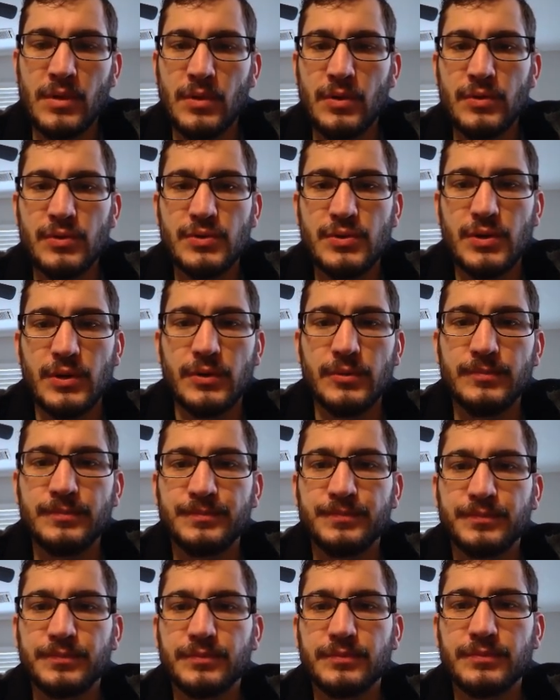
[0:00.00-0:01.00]
So
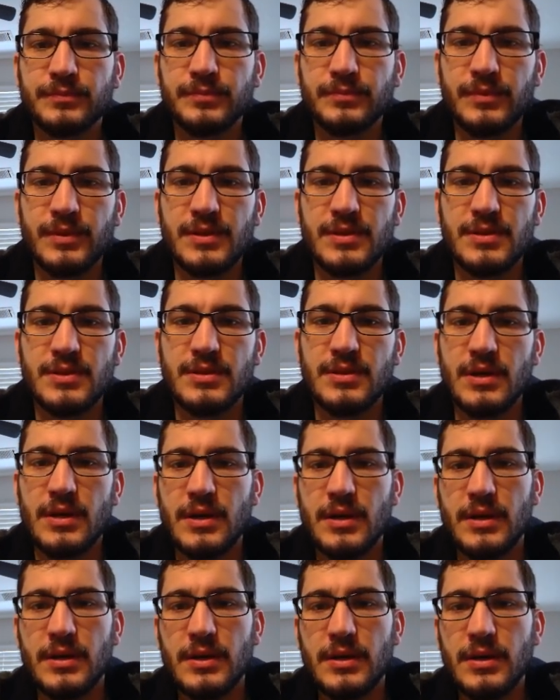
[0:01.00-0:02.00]
this is
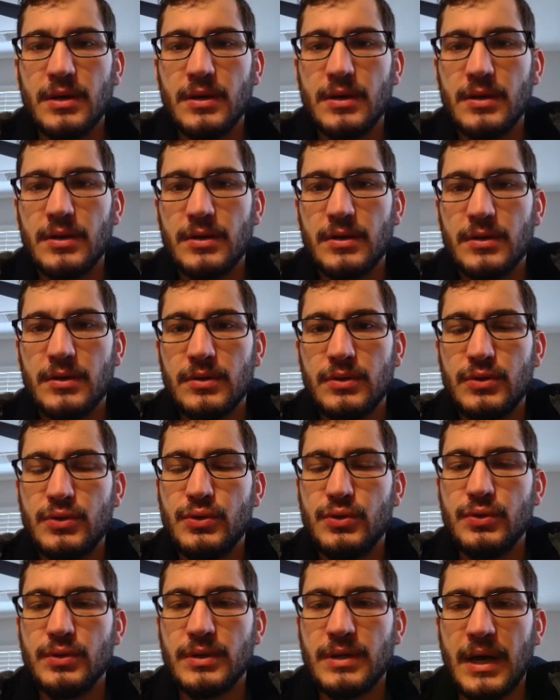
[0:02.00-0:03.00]
a
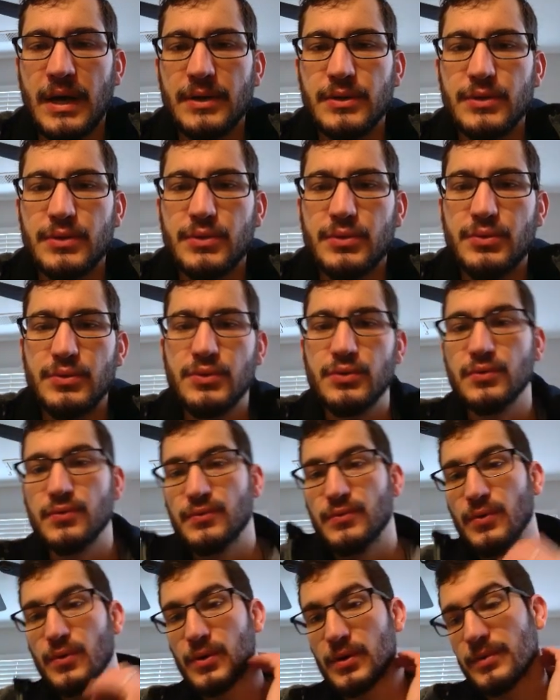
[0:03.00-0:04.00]

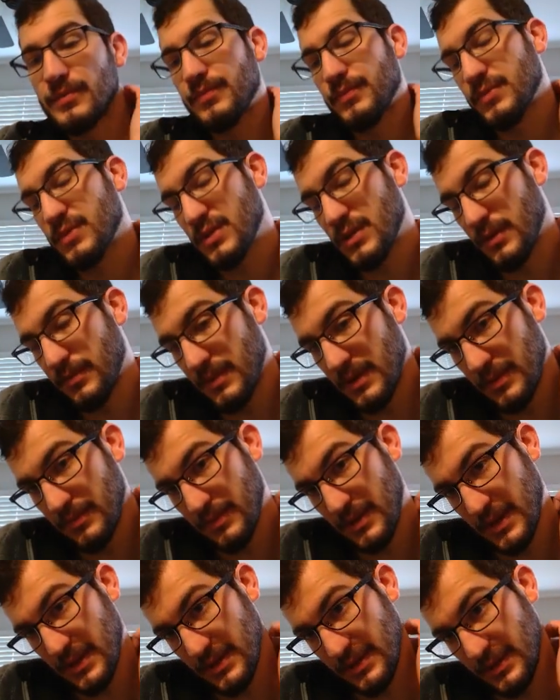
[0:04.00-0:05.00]
2.224 subnet
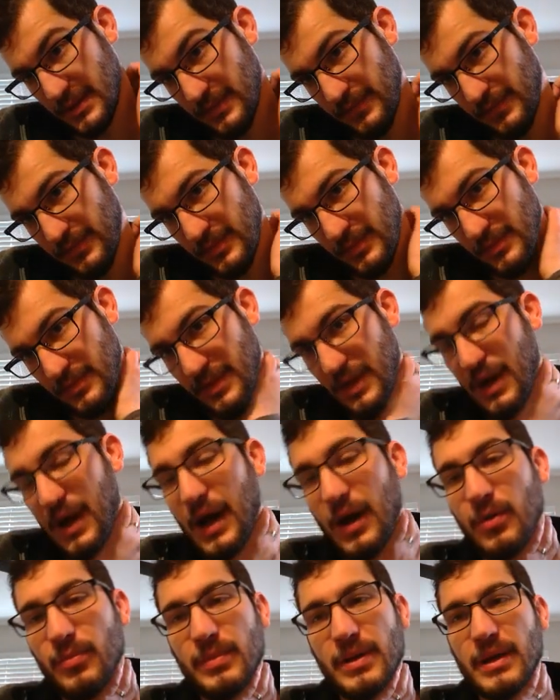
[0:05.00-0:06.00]
mask. Now,
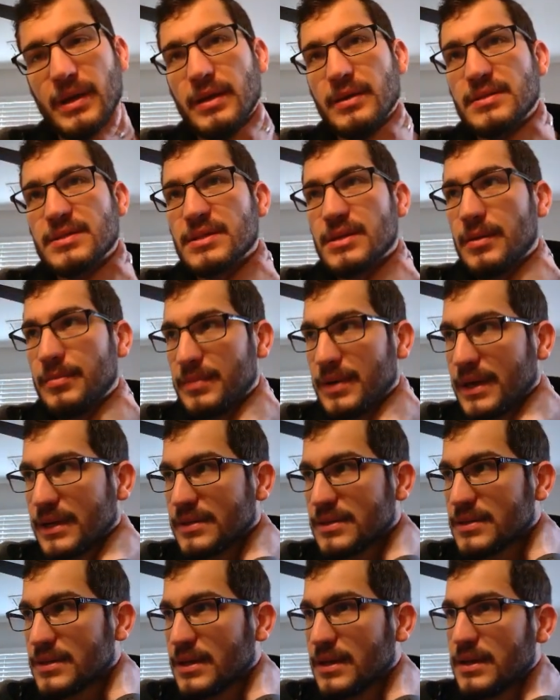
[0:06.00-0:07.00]
how many
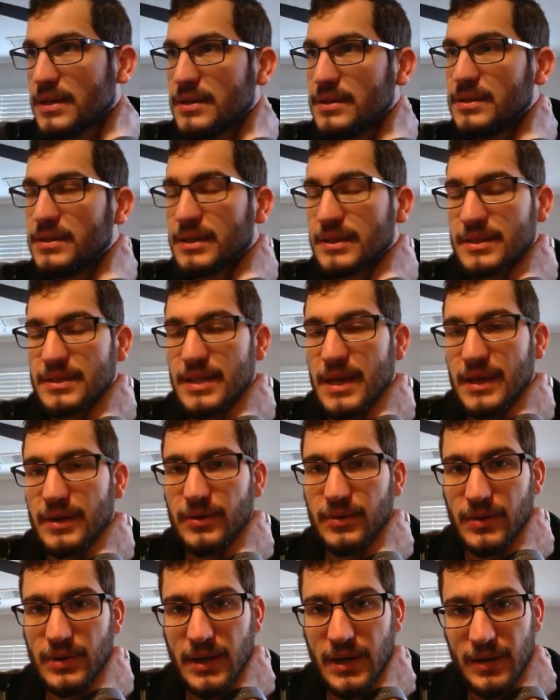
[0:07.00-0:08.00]
subnets does that
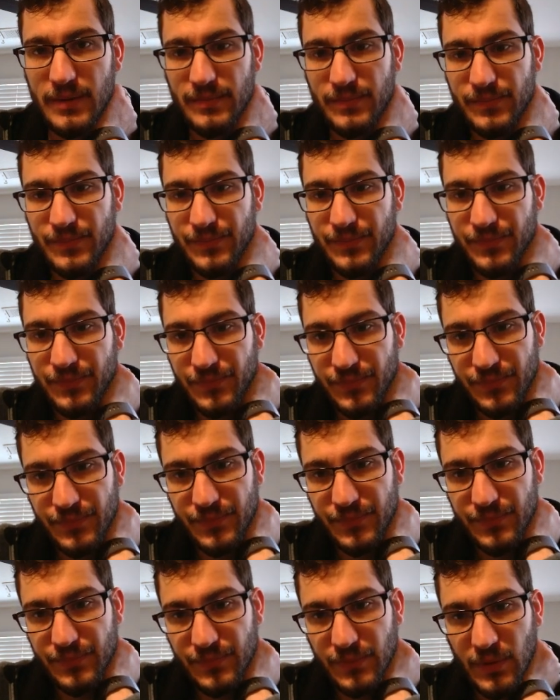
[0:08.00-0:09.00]
create?
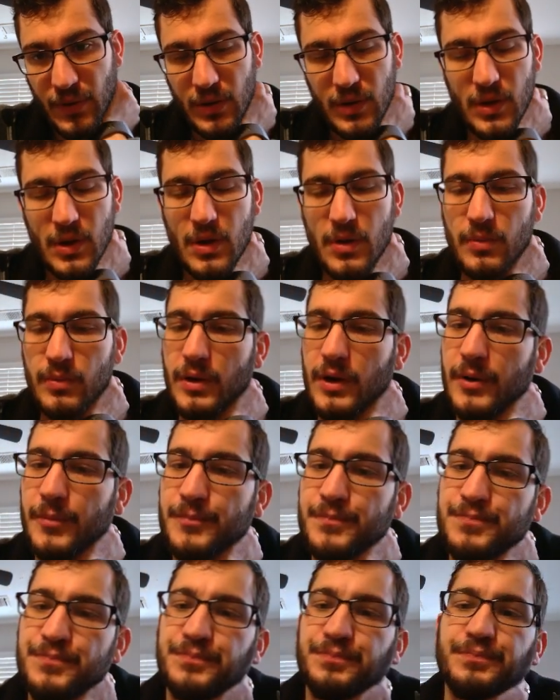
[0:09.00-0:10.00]
Well,
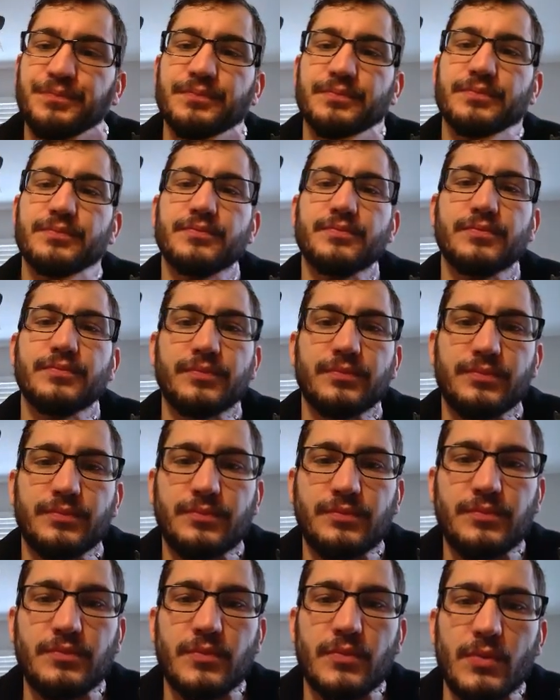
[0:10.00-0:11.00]

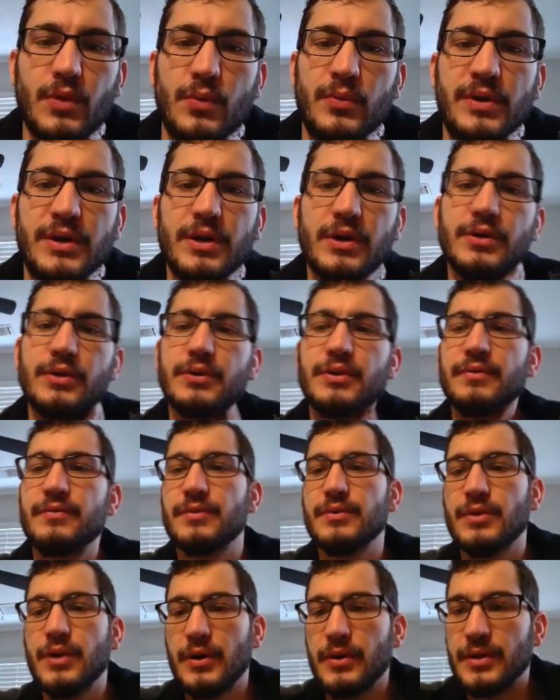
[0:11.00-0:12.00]
we know, if you
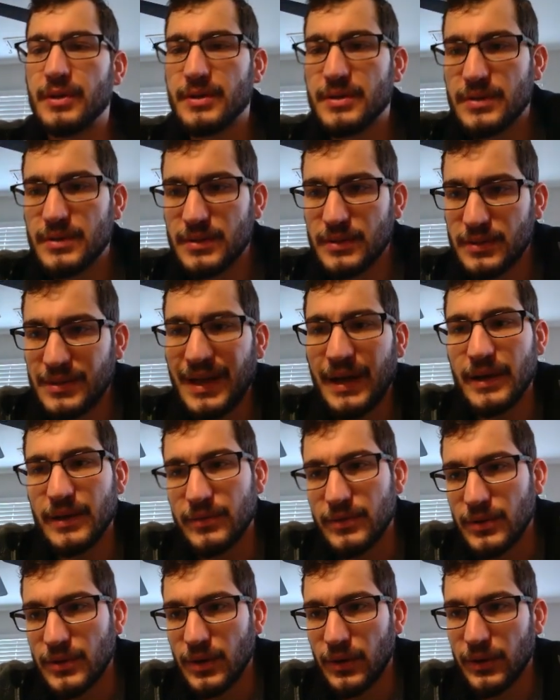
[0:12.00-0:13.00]
notice, not if
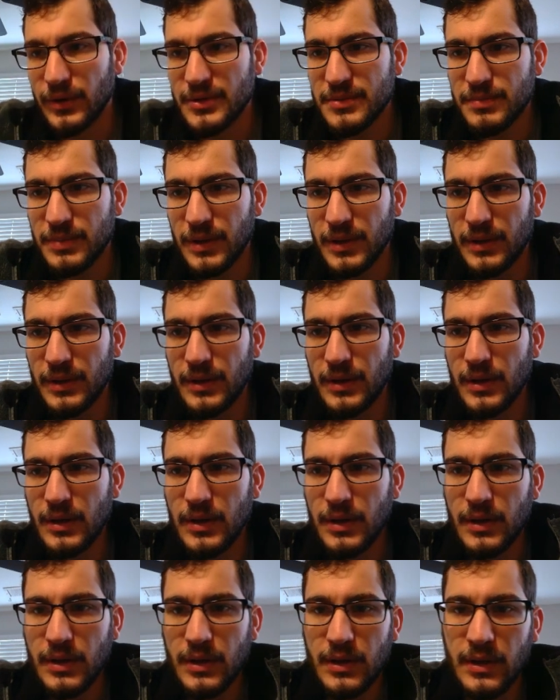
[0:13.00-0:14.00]
you notice, but
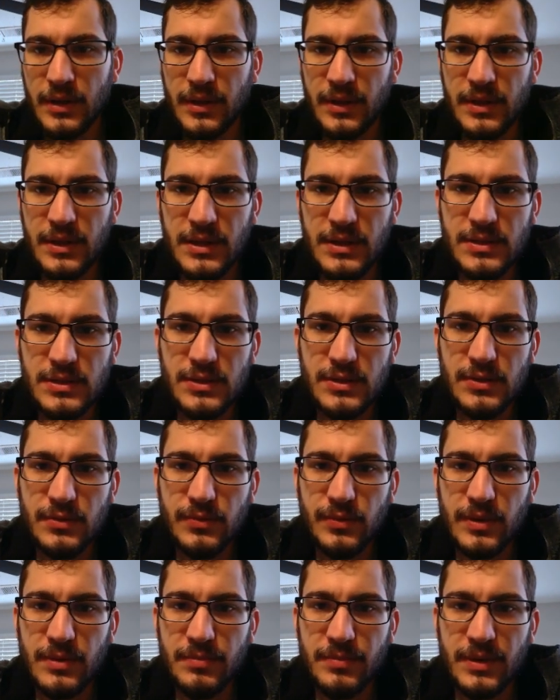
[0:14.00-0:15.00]
these
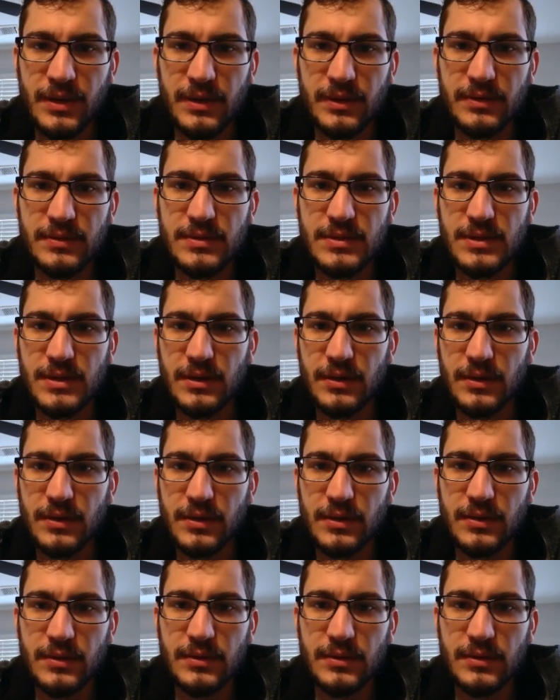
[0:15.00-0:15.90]
3 bits here